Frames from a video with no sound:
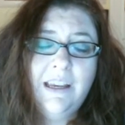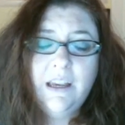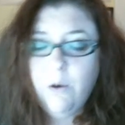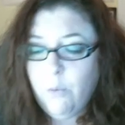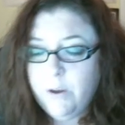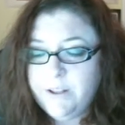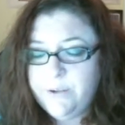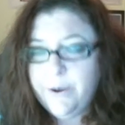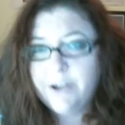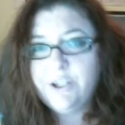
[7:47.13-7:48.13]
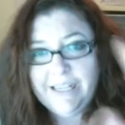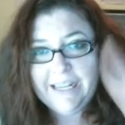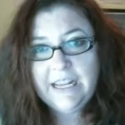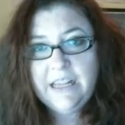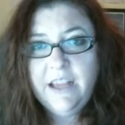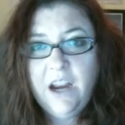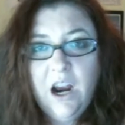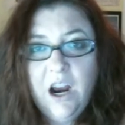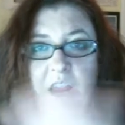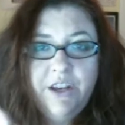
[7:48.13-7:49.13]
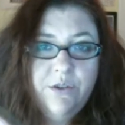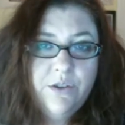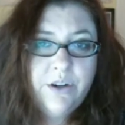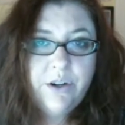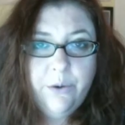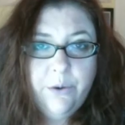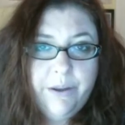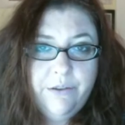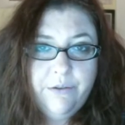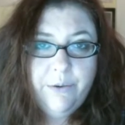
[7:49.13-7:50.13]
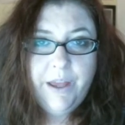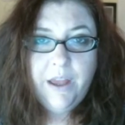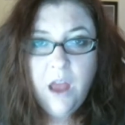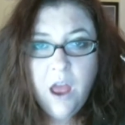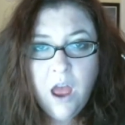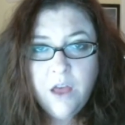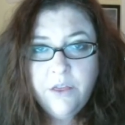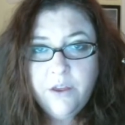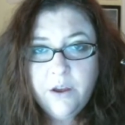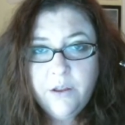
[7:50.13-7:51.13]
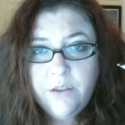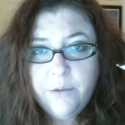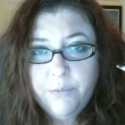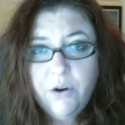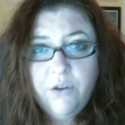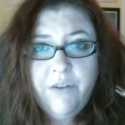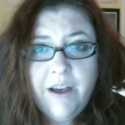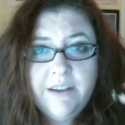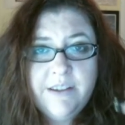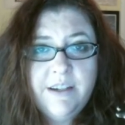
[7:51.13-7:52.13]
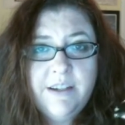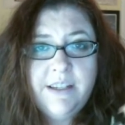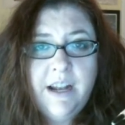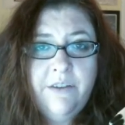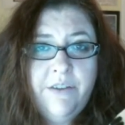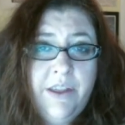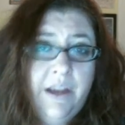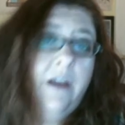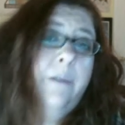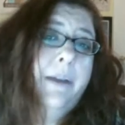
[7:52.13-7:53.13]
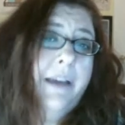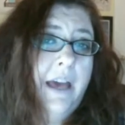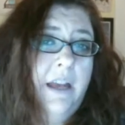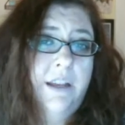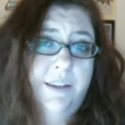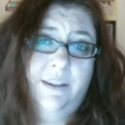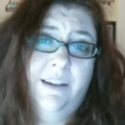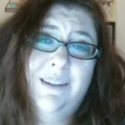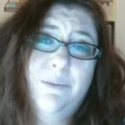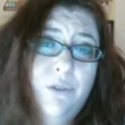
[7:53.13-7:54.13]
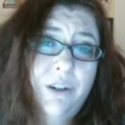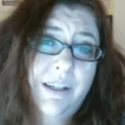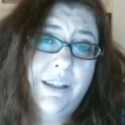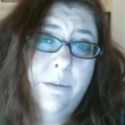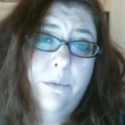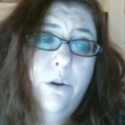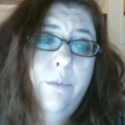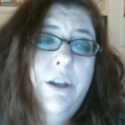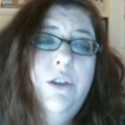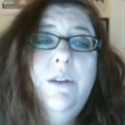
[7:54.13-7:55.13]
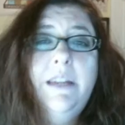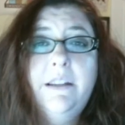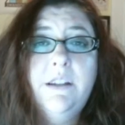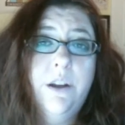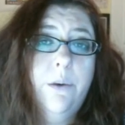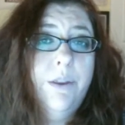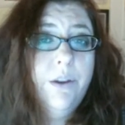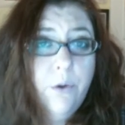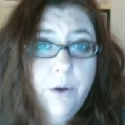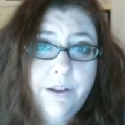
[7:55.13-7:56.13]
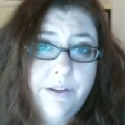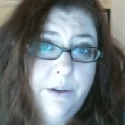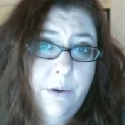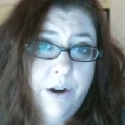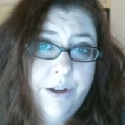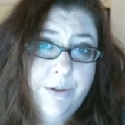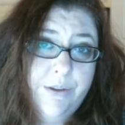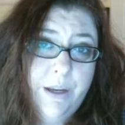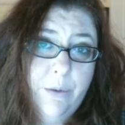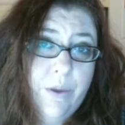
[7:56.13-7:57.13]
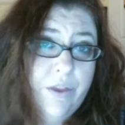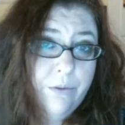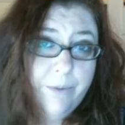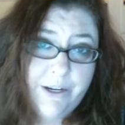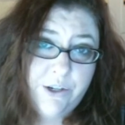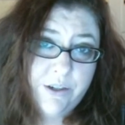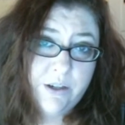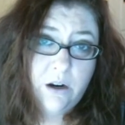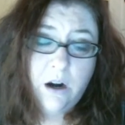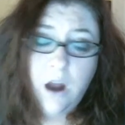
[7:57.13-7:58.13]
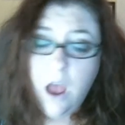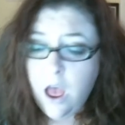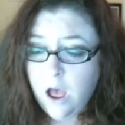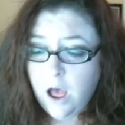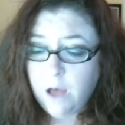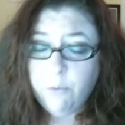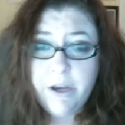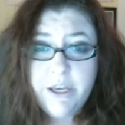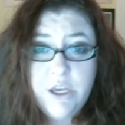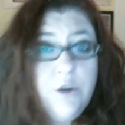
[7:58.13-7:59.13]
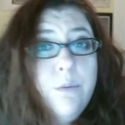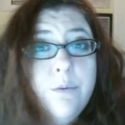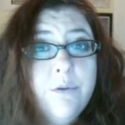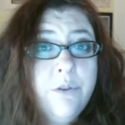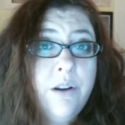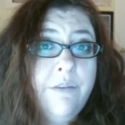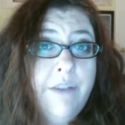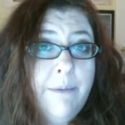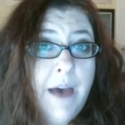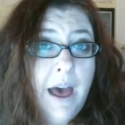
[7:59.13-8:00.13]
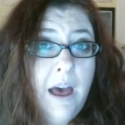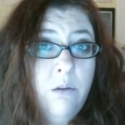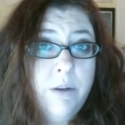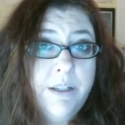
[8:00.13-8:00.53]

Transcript: once you actually get in there and you start going through it, the, the profiles and to set everything up again is, is pretty simple, but you need to know what the coils you are using, what their ranges are, um, what you prefer to vape at, what